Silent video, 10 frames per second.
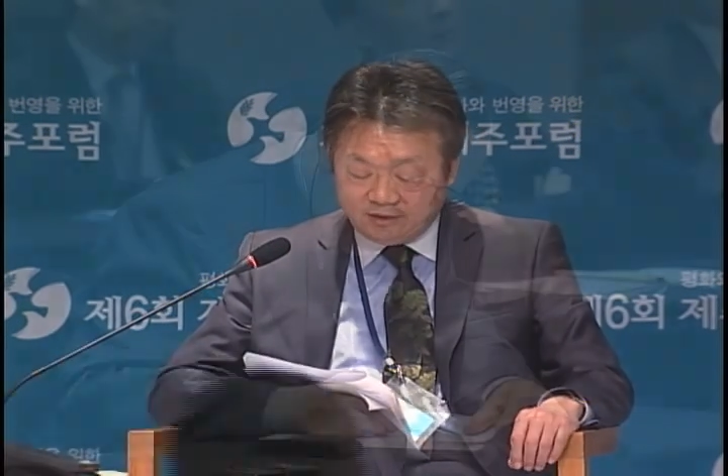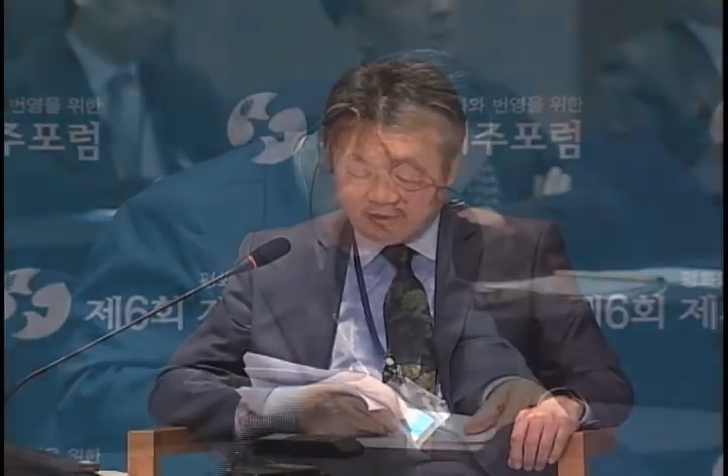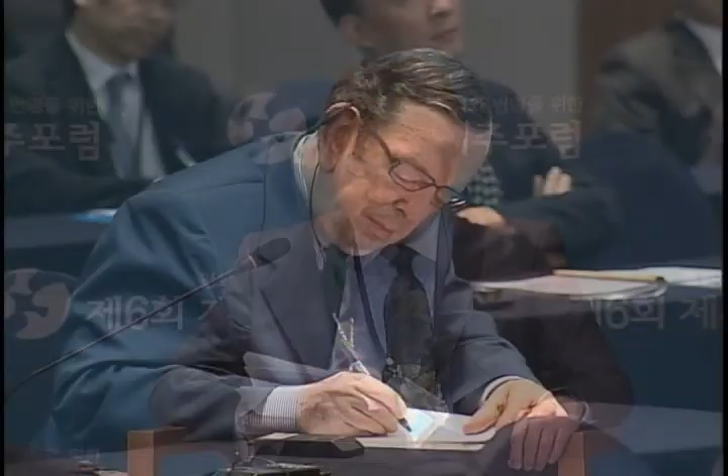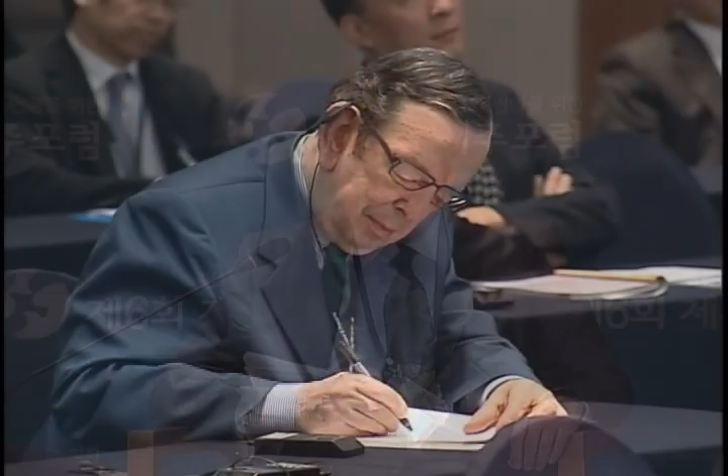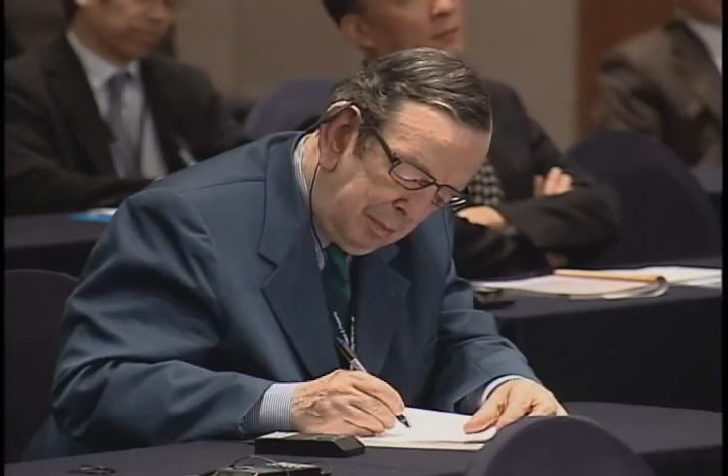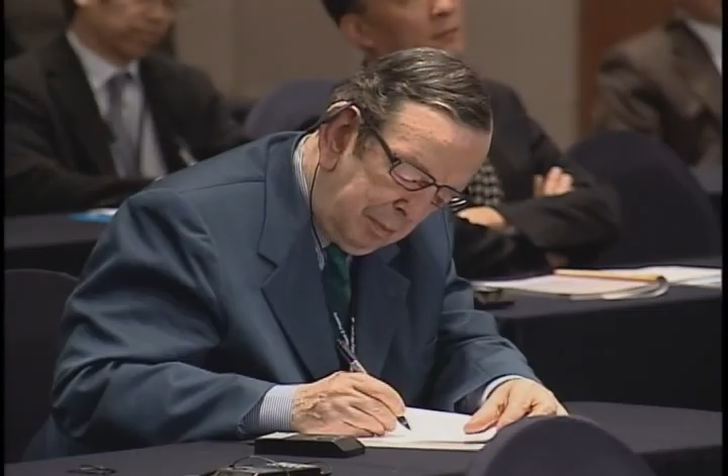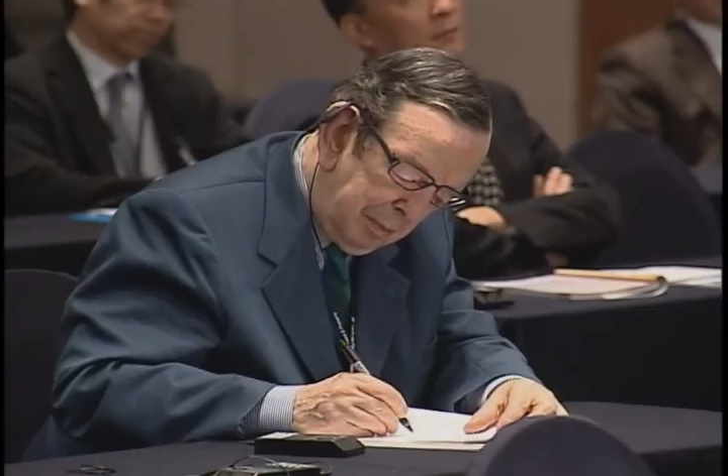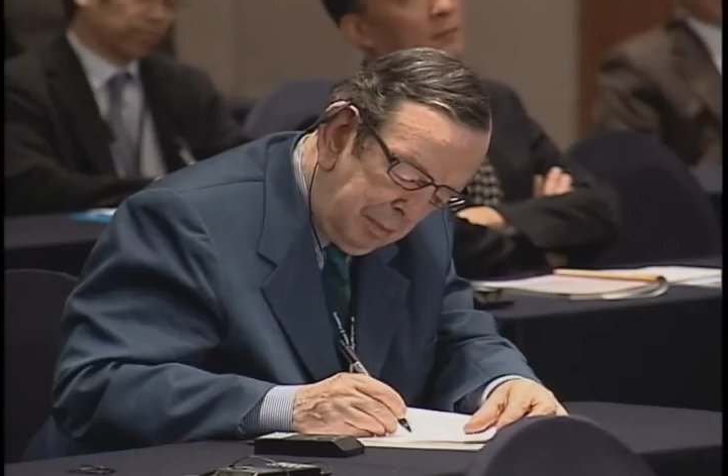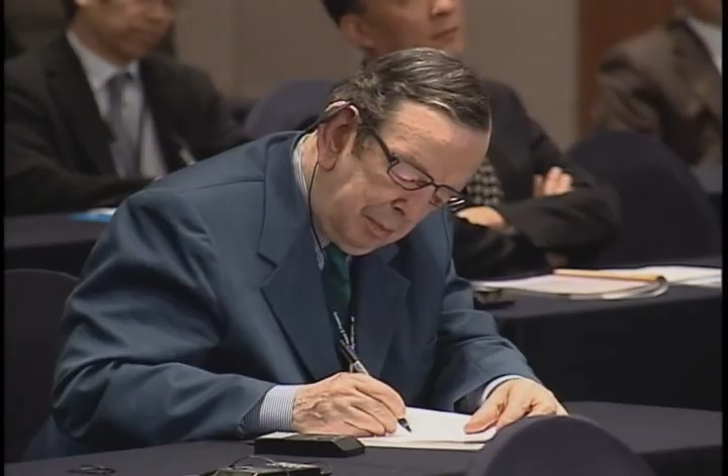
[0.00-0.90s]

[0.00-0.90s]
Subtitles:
but